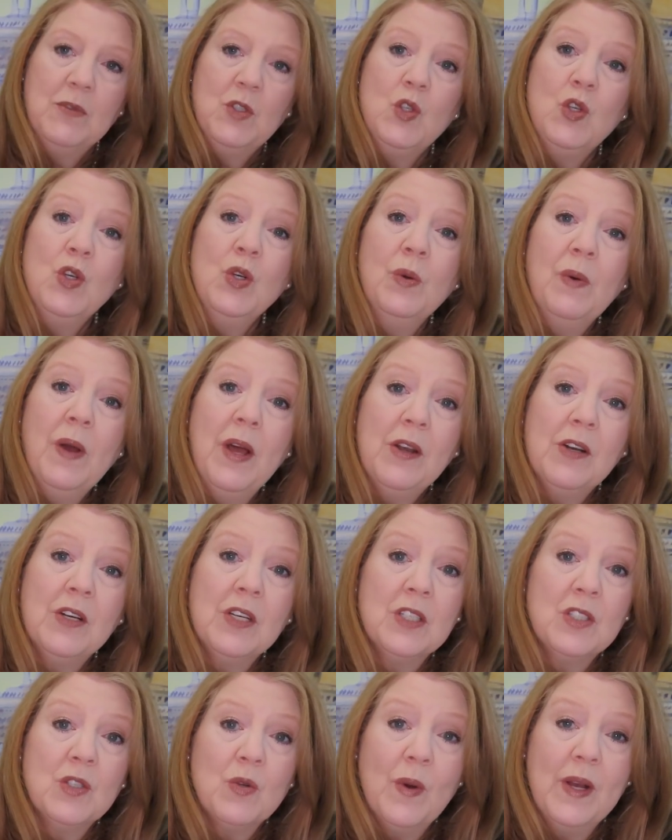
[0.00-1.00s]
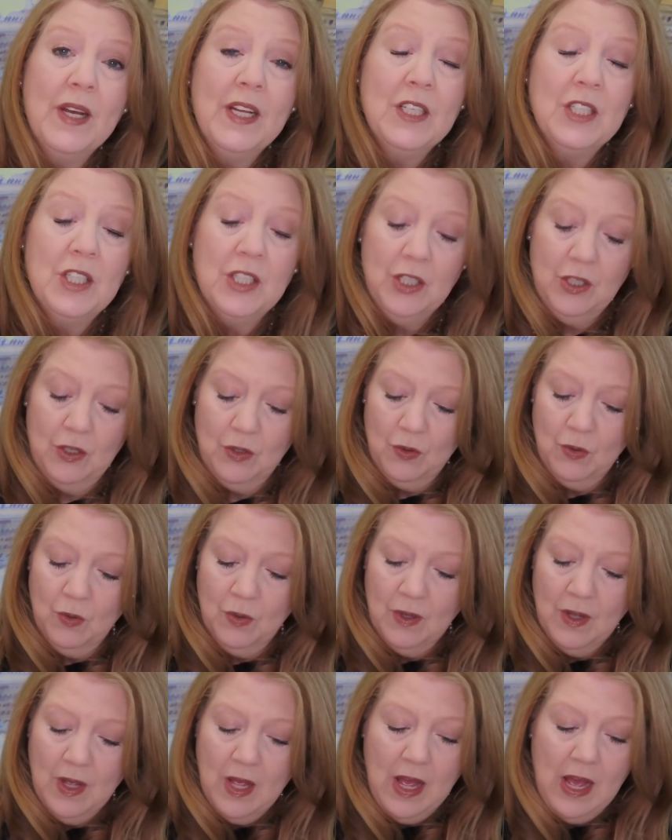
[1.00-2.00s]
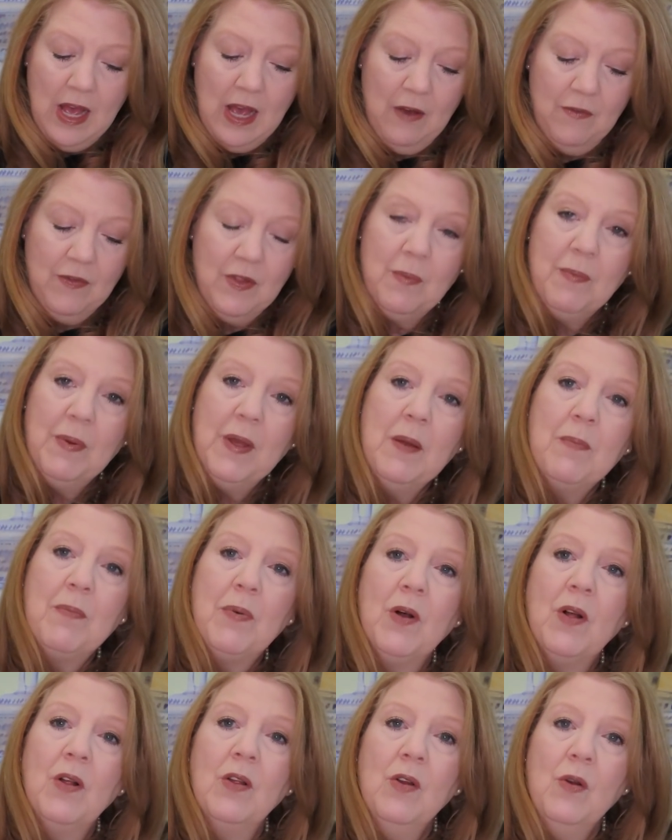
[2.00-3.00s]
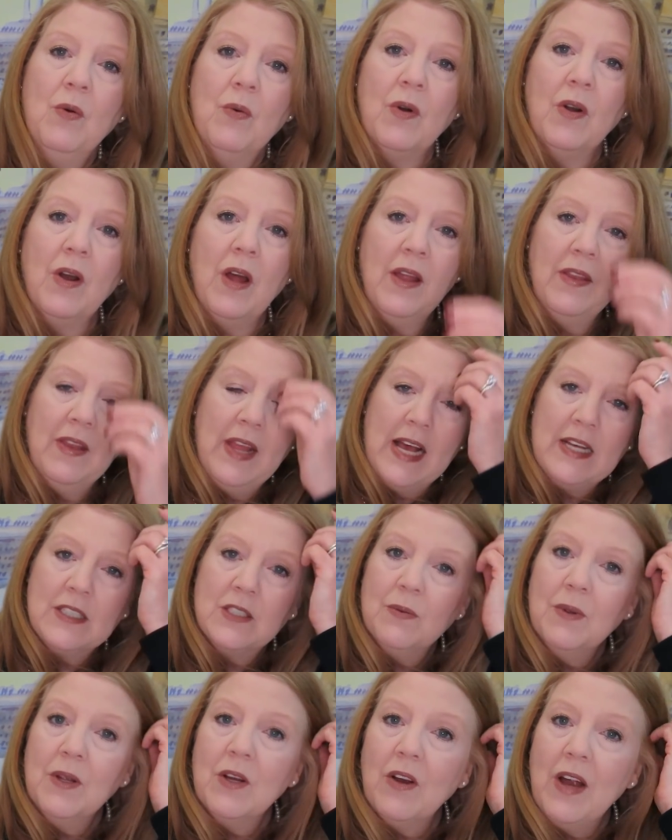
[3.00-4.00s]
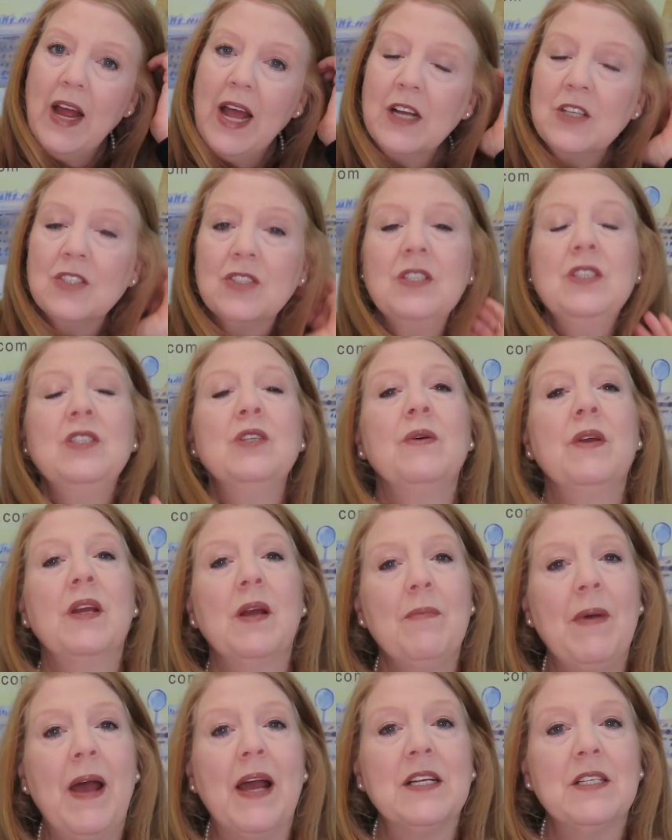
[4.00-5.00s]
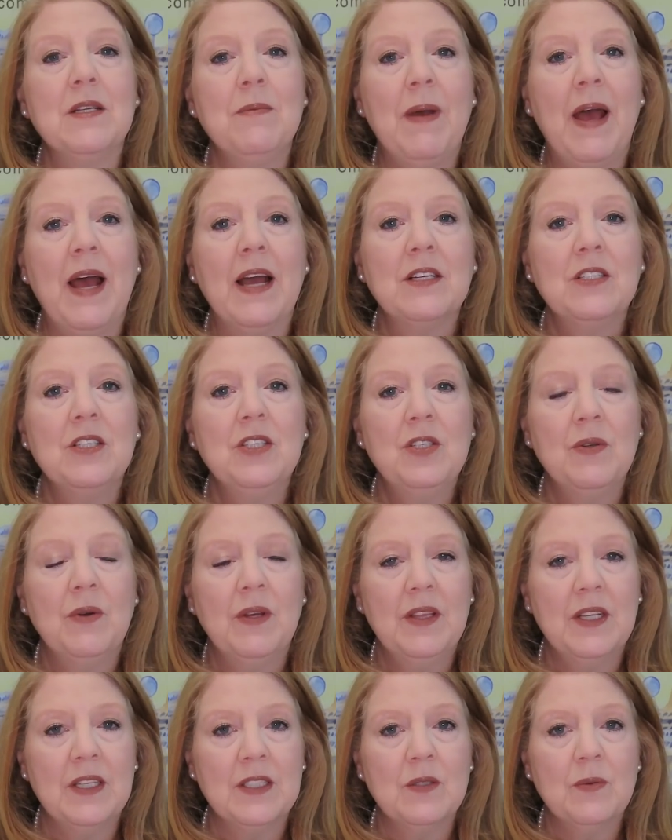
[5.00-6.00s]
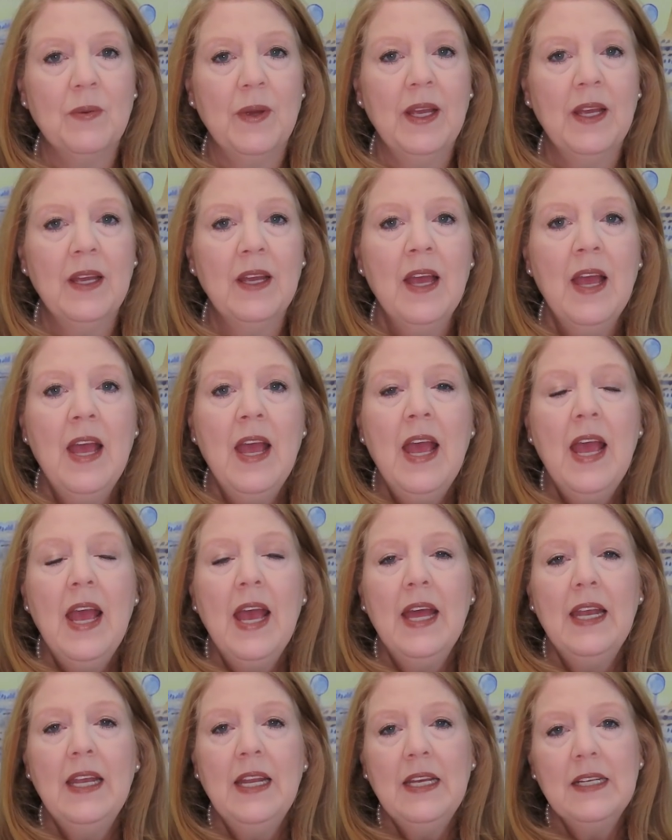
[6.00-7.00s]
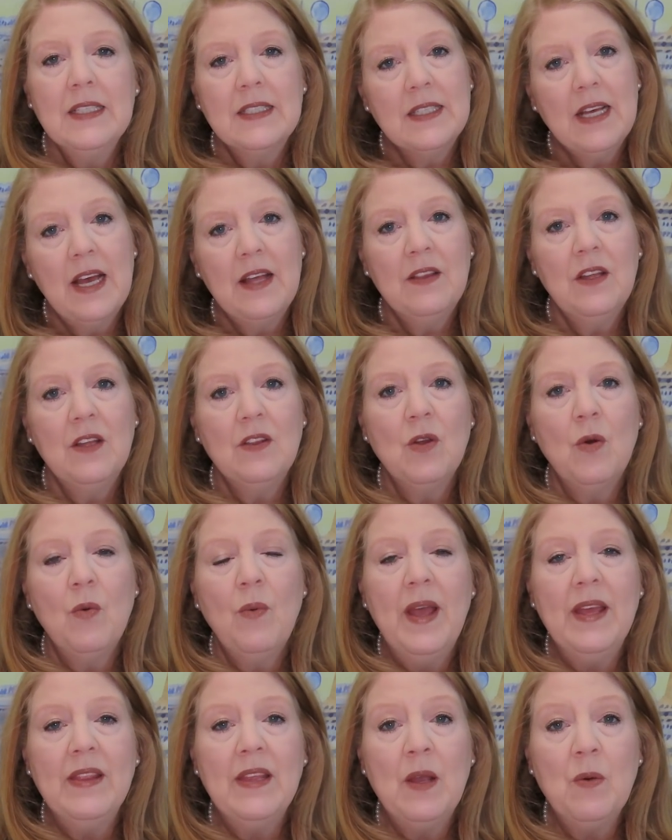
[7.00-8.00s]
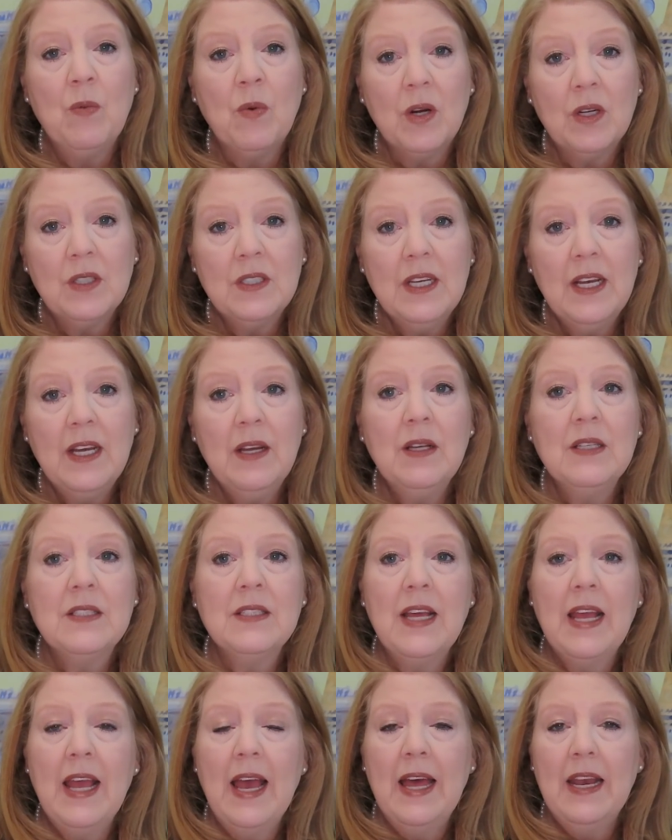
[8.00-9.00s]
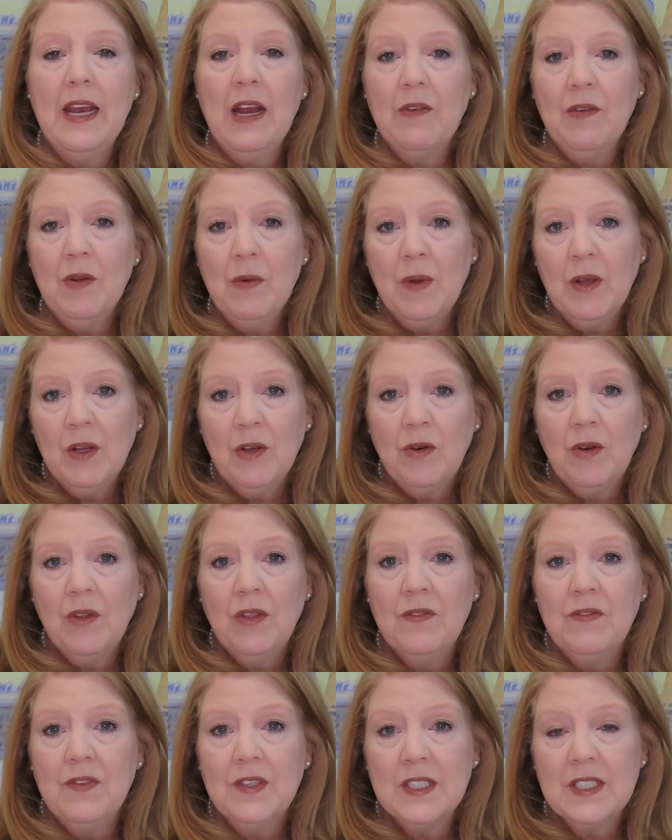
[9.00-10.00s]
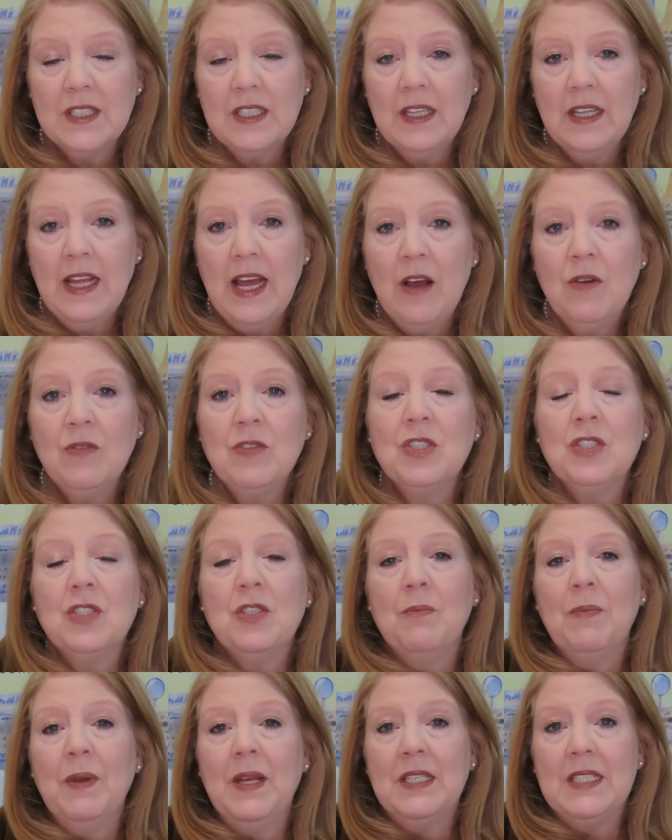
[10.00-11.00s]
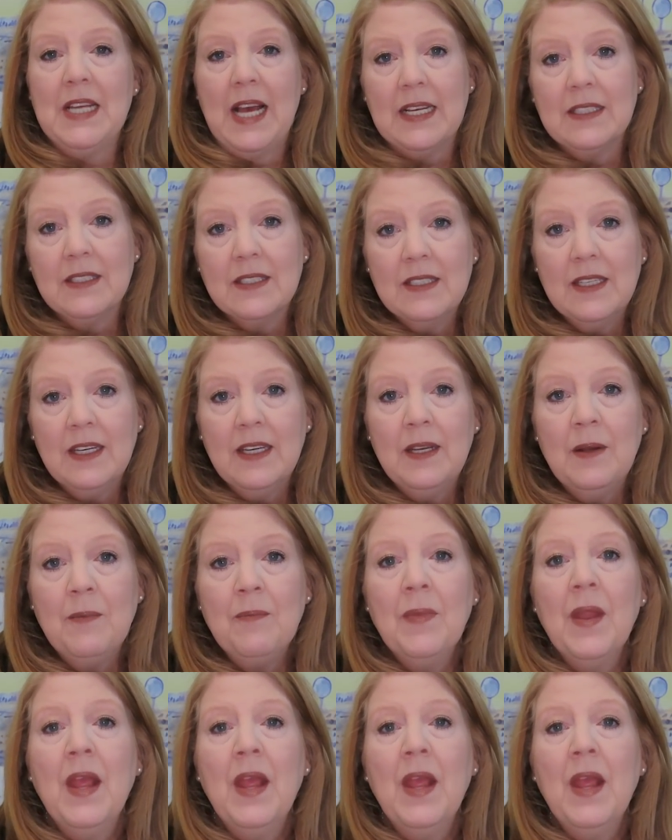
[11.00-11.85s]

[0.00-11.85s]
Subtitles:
222 of the people who were on last week are actually doing a back-to-back to do it this week. And he said that the way they worked it is they had everyone go to the Vista Lounge to be tested.